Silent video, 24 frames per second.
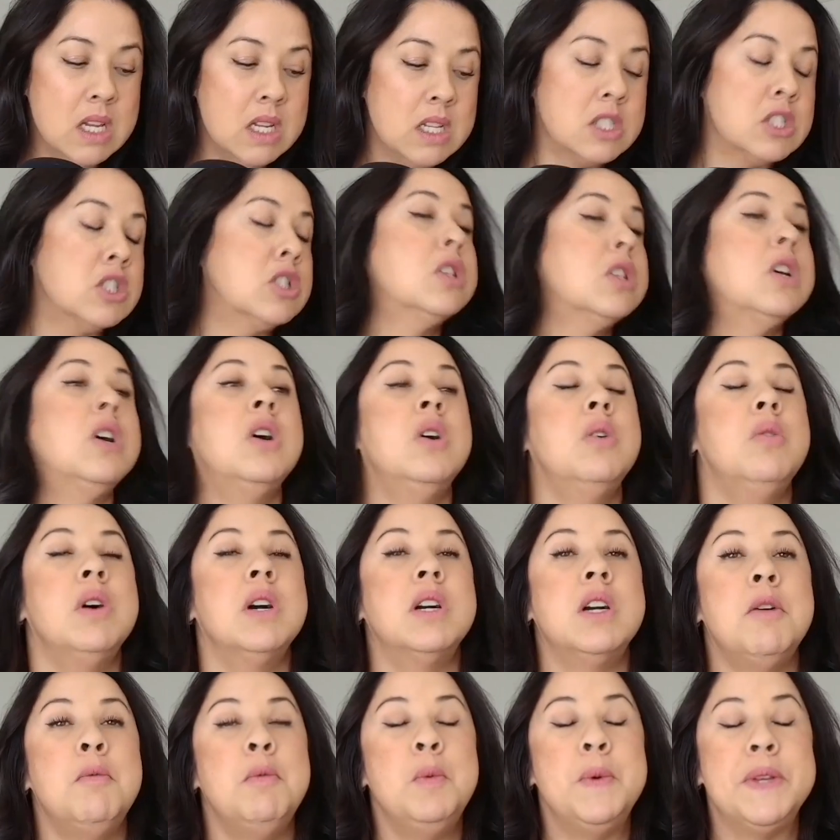So a
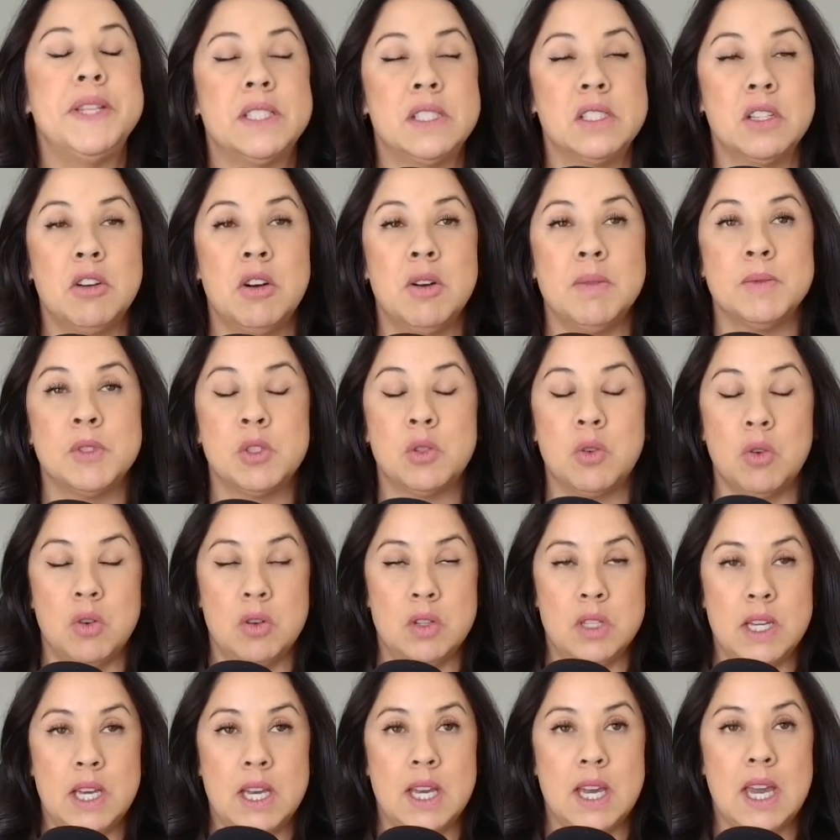couple weeks ago, I'm
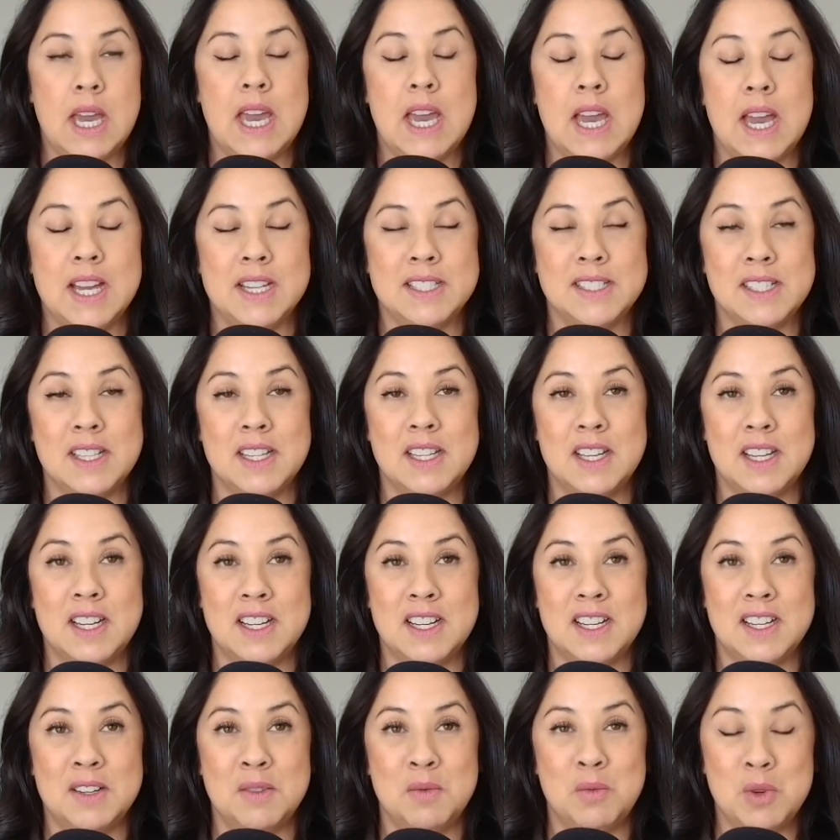scrolling, and
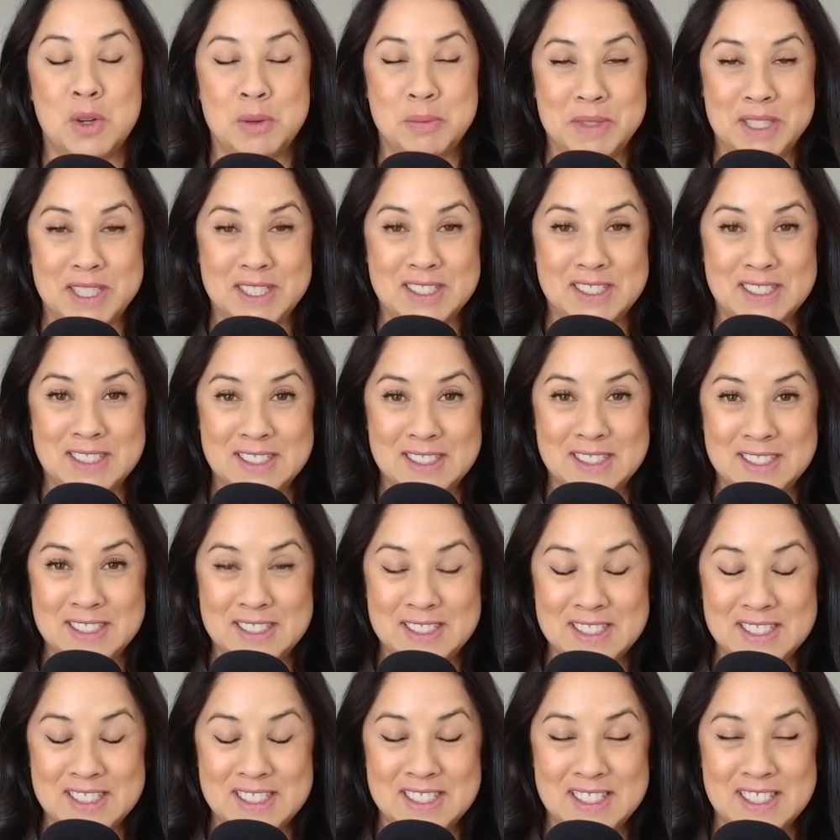a woman
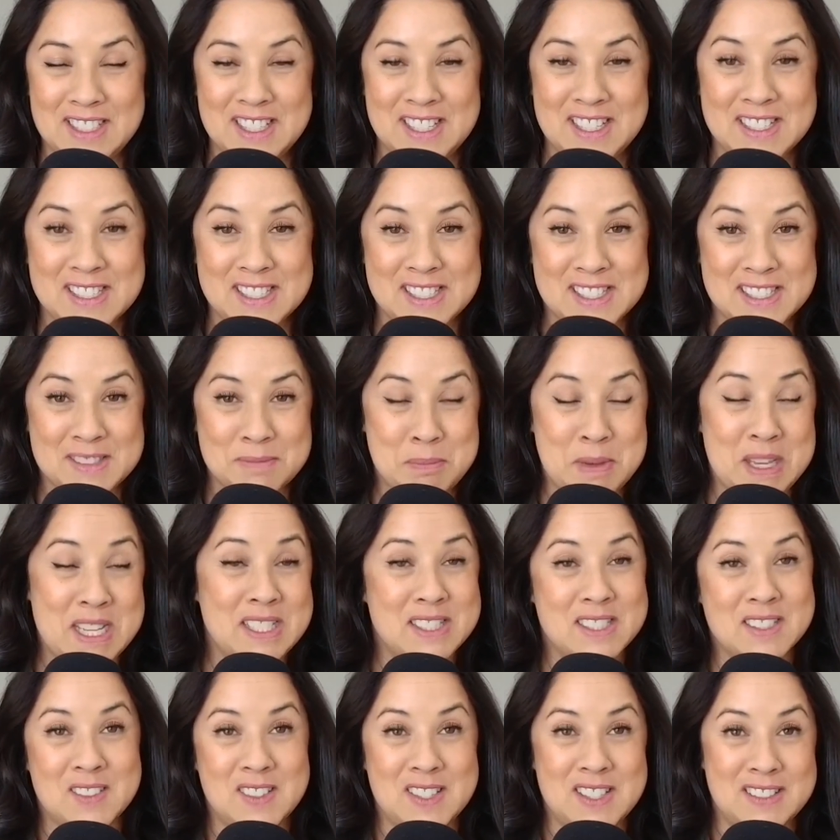is
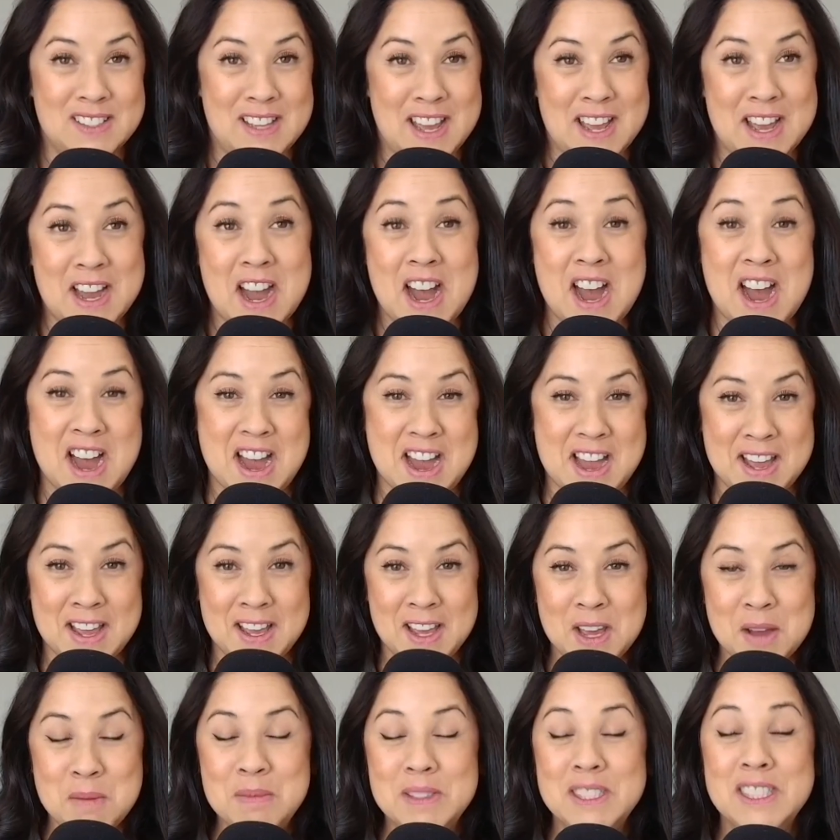basically like, I
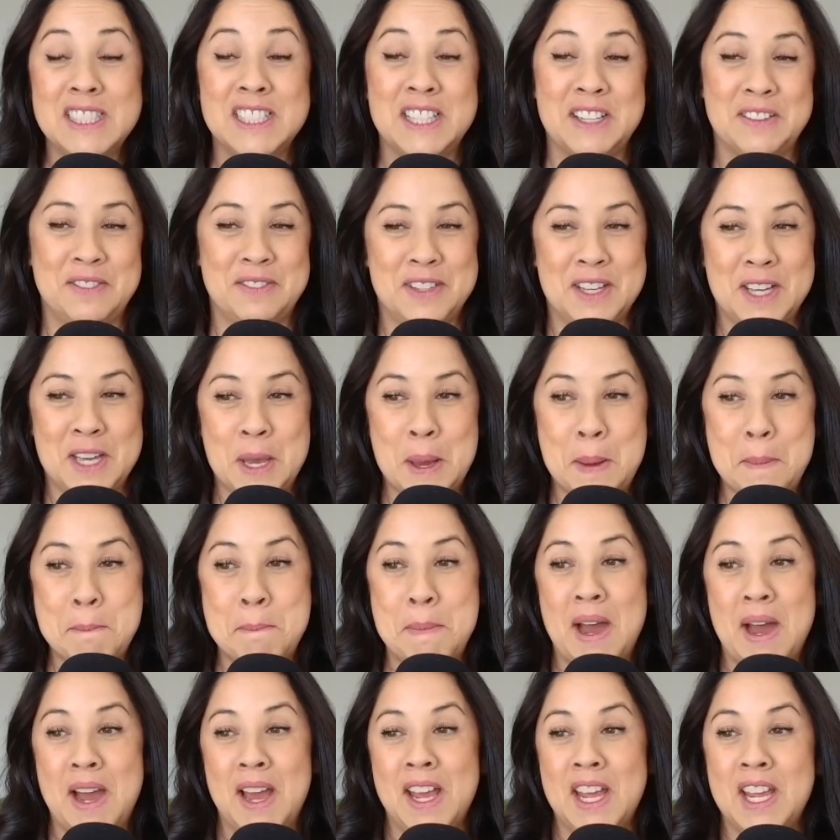am living
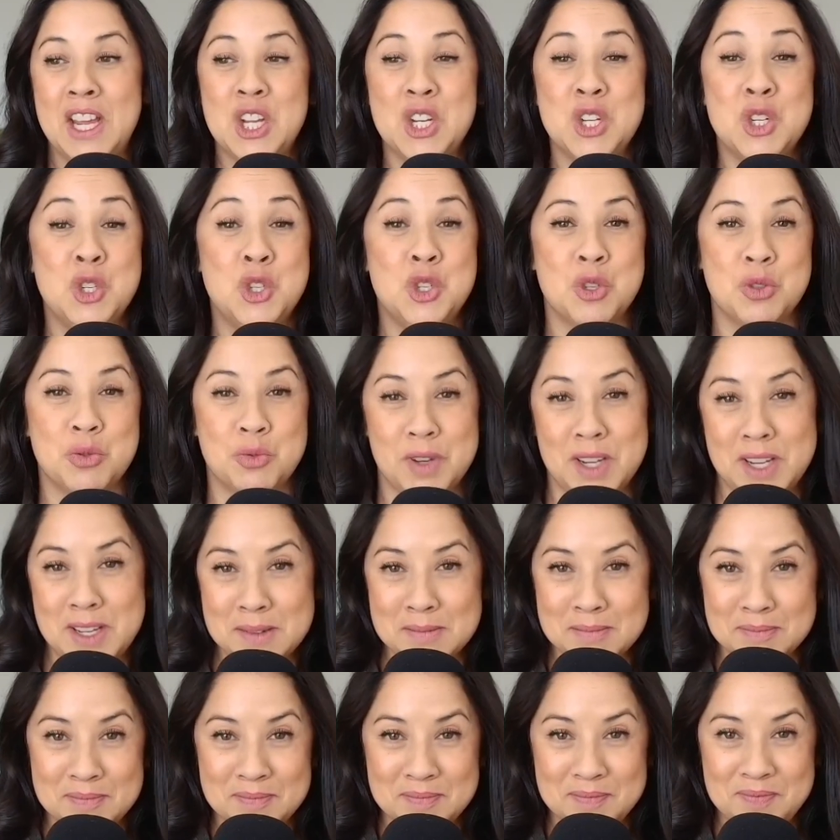my
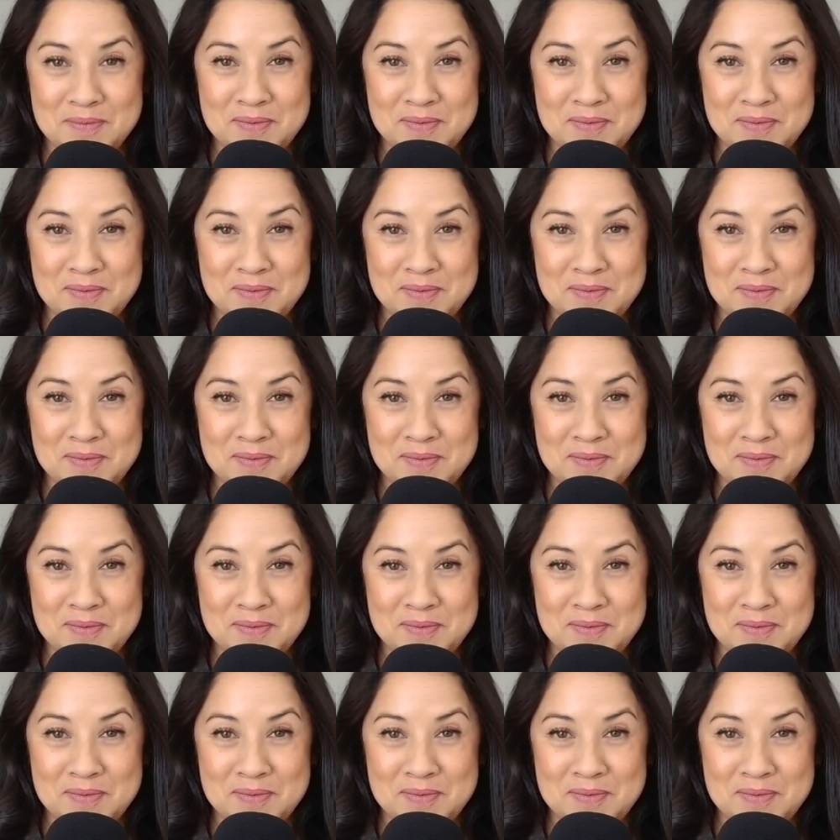dream.